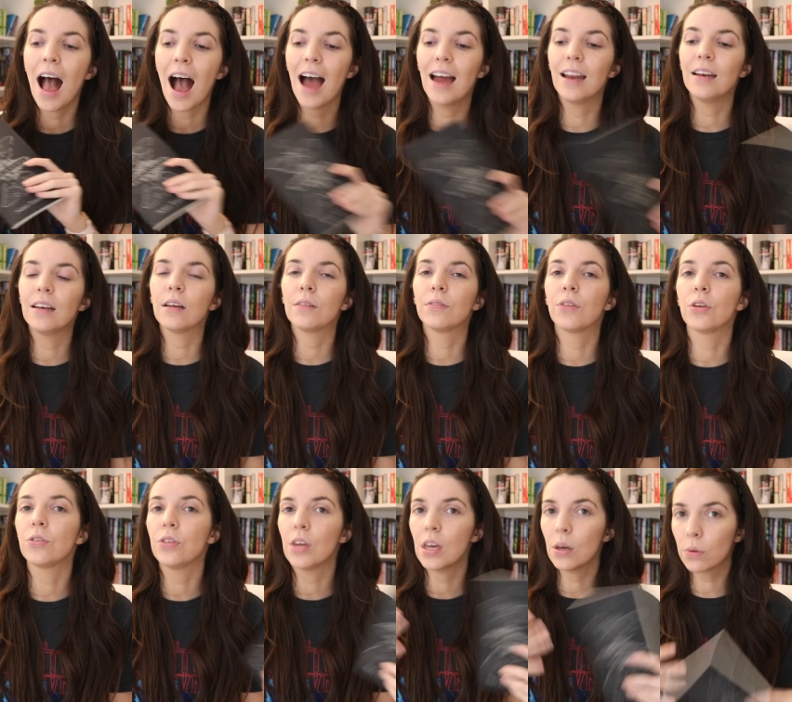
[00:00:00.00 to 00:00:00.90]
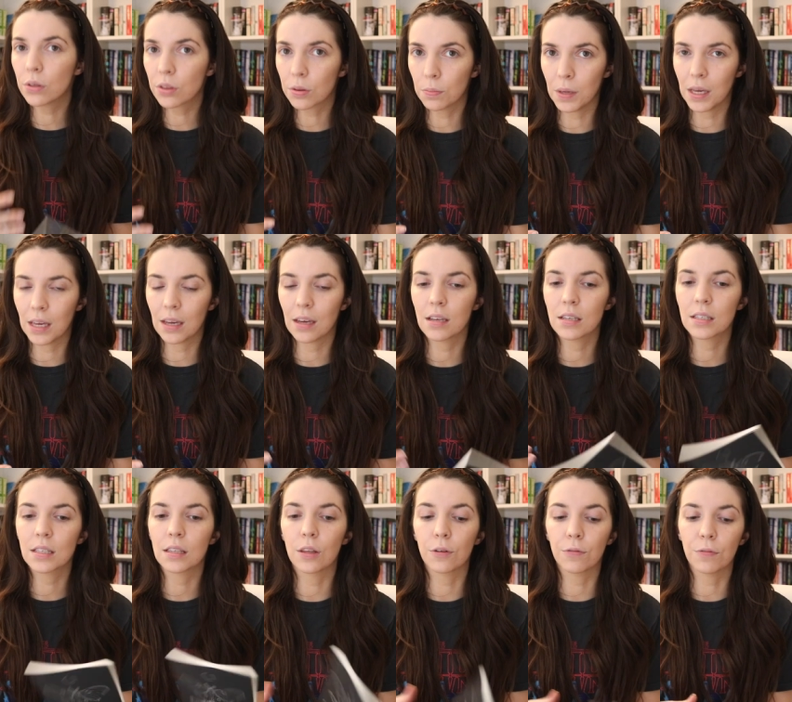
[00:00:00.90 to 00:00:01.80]
And the thing with me
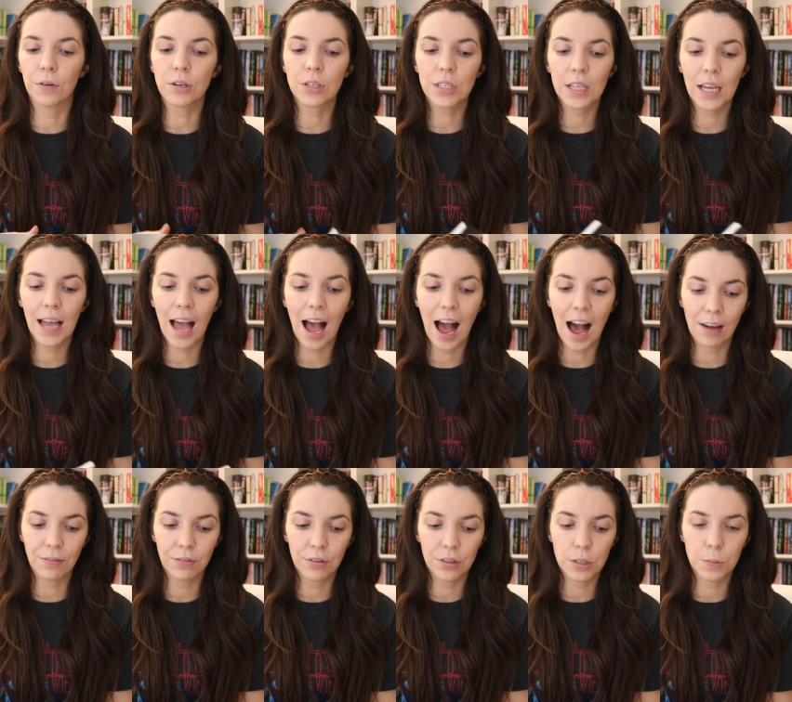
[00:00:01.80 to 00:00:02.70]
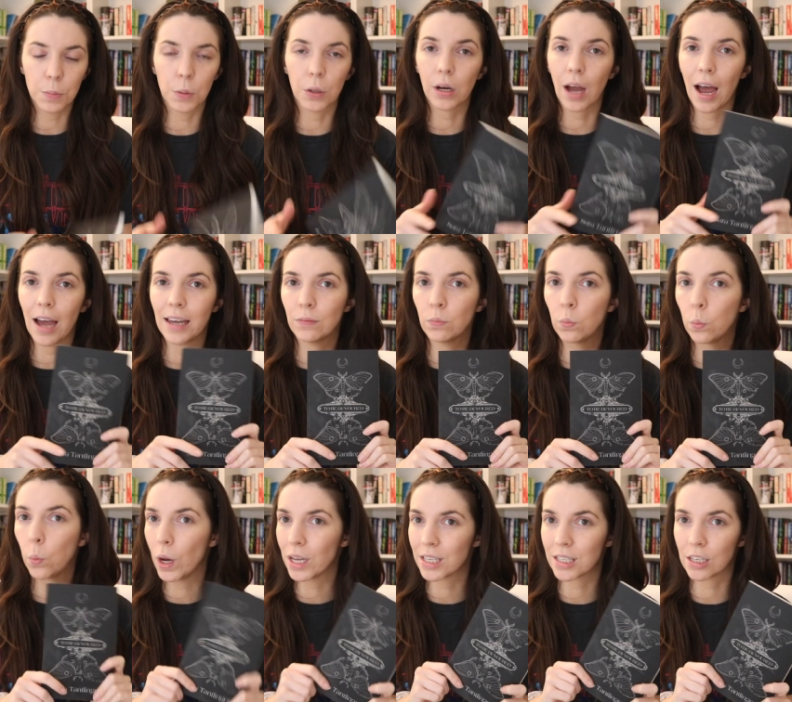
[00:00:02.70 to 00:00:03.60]
is the first like half of this book, I
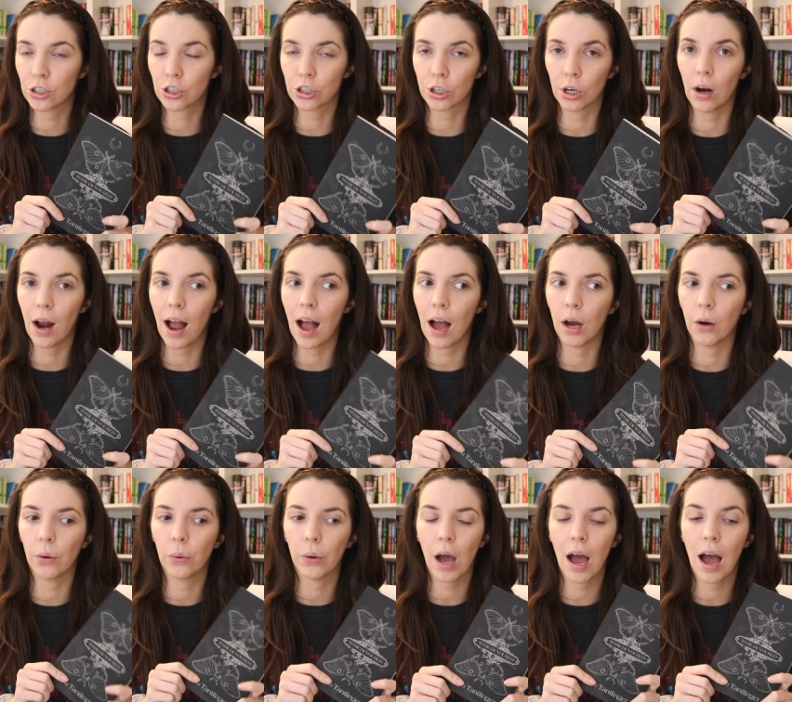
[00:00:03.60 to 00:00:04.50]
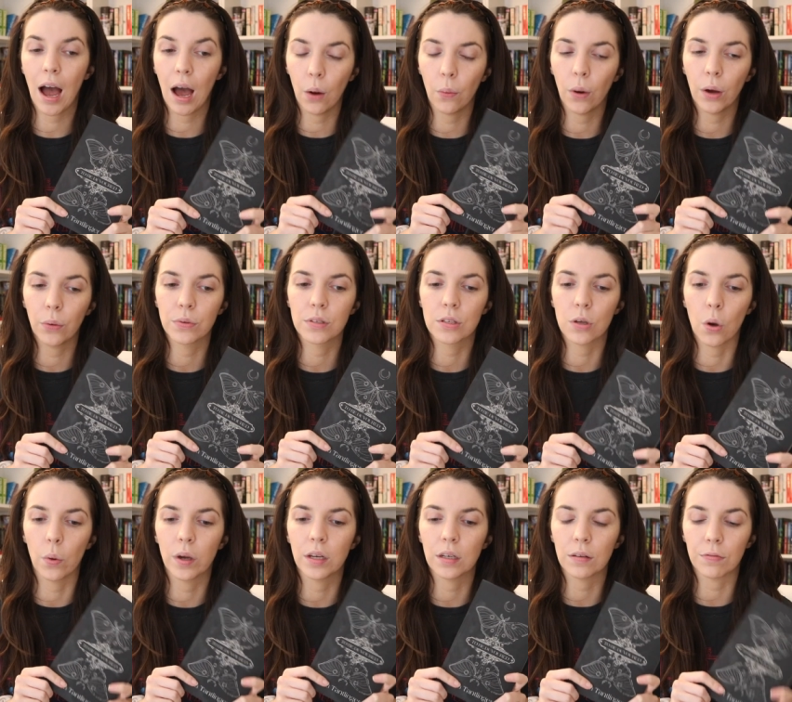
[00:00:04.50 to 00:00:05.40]
wasn't sure how I was
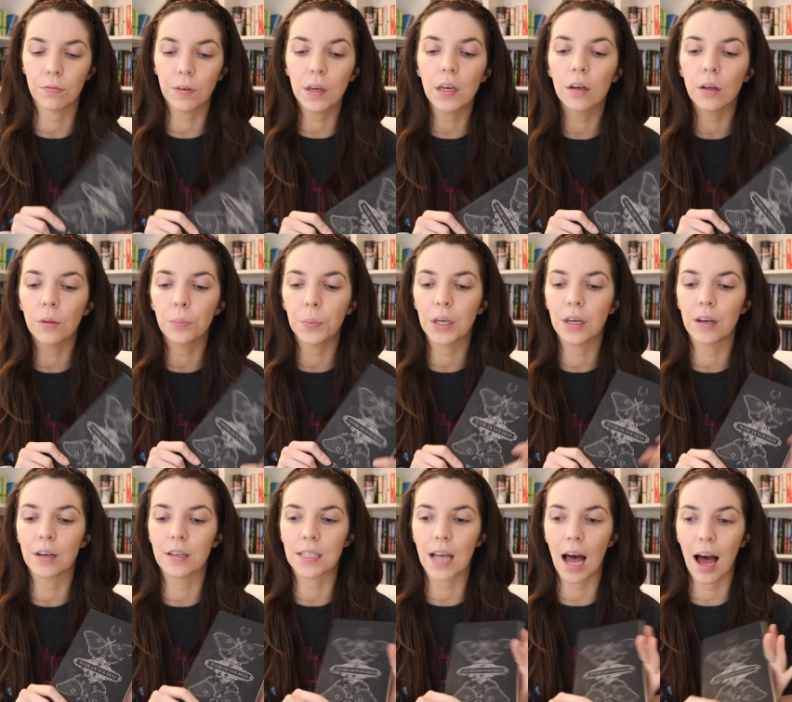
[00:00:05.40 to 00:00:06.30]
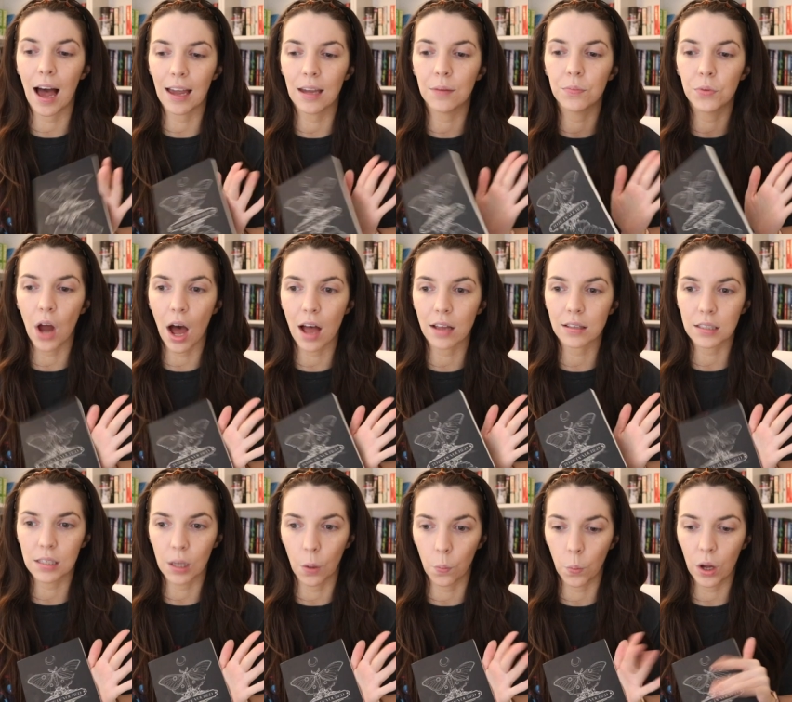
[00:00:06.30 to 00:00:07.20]
going to feel, because I am not
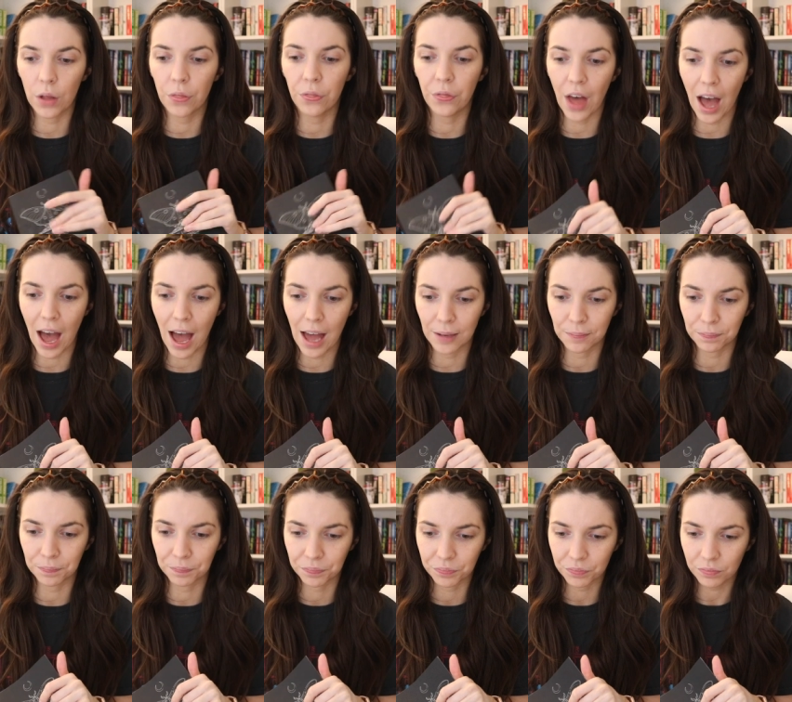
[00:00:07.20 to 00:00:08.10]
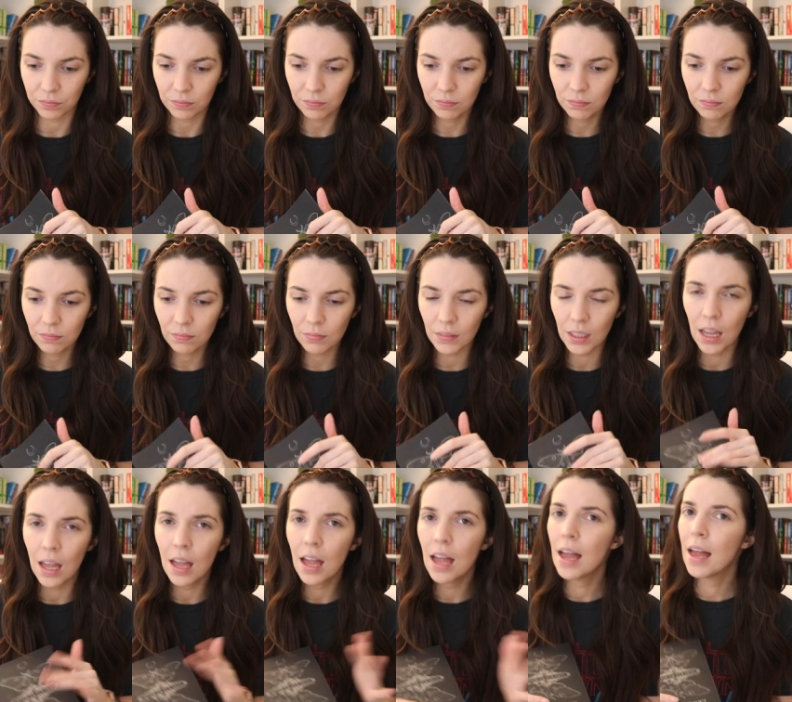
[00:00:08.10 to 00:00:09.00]
someone that
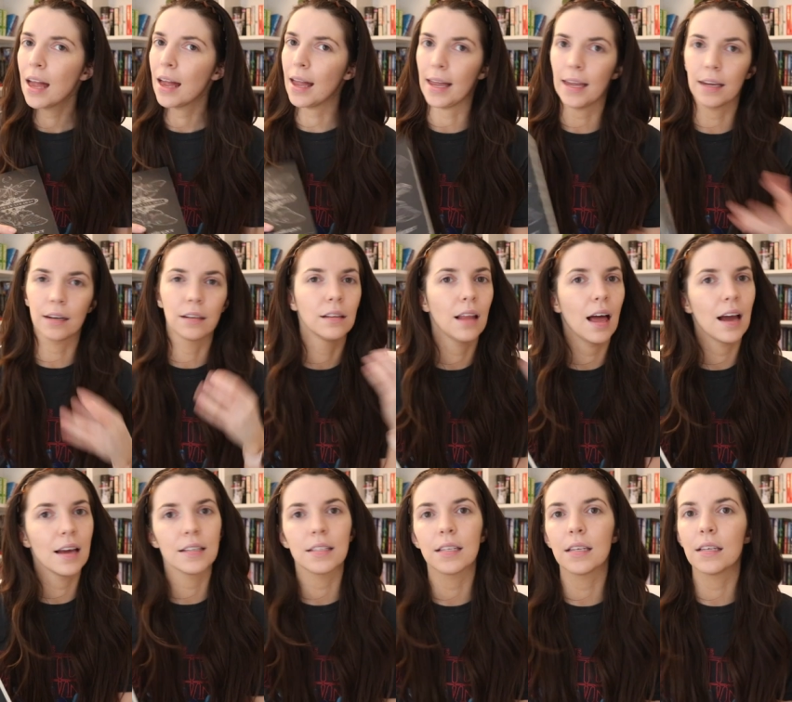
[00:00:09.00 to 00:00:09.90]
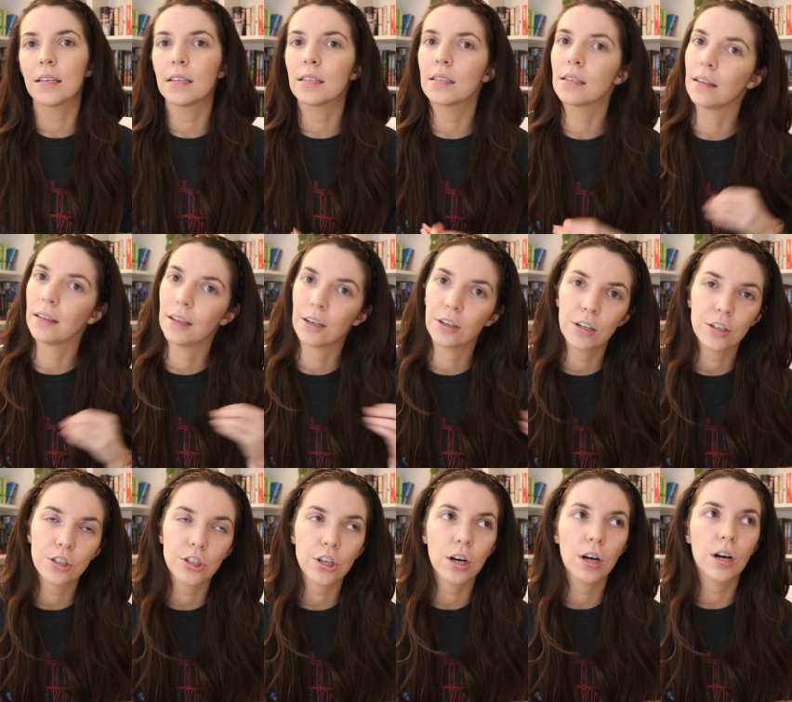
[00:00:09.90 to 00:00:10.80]
analyzes
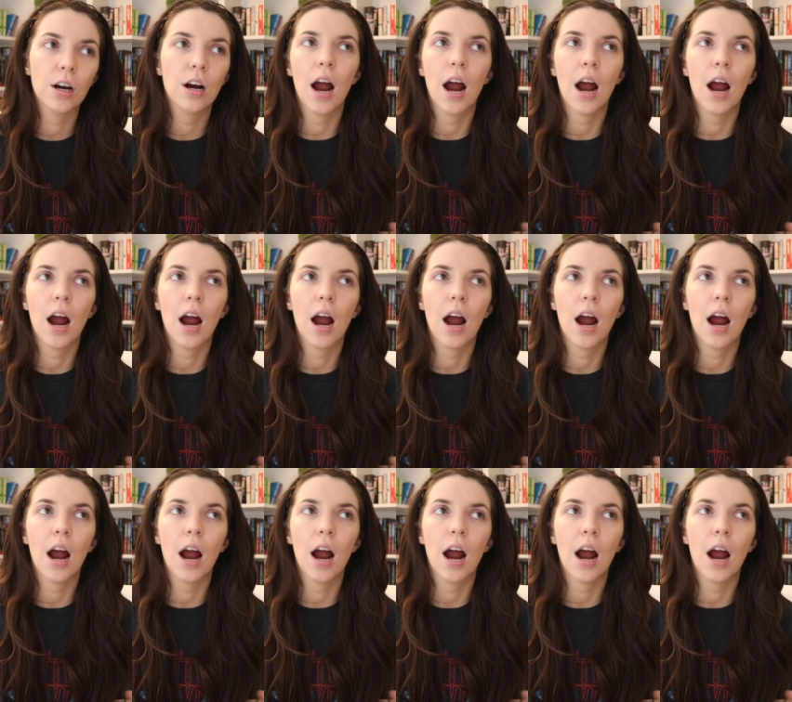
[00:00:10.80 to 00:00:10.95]
literature.